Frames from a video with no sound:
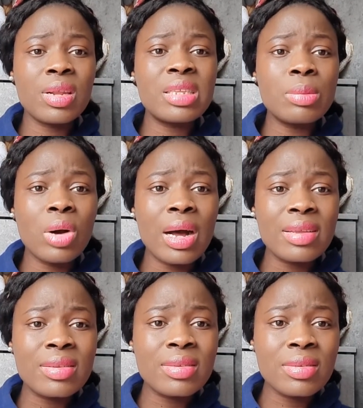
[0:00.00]
let him or her,
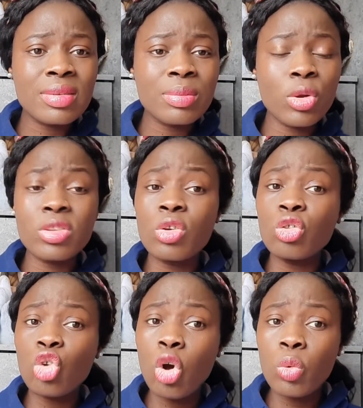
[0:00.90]
because he's going
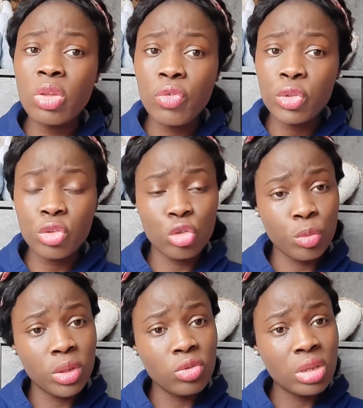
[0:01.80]
to come with the photos you
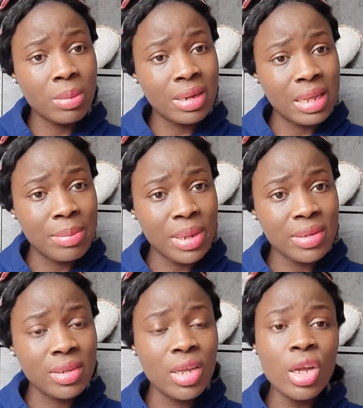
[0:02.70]
submitted to them at the
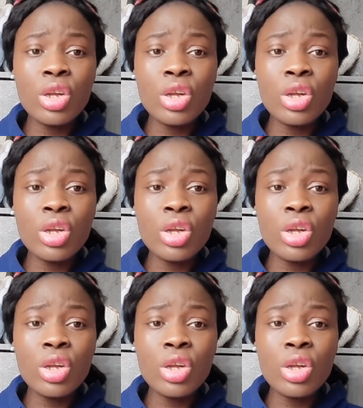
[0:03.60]
embassy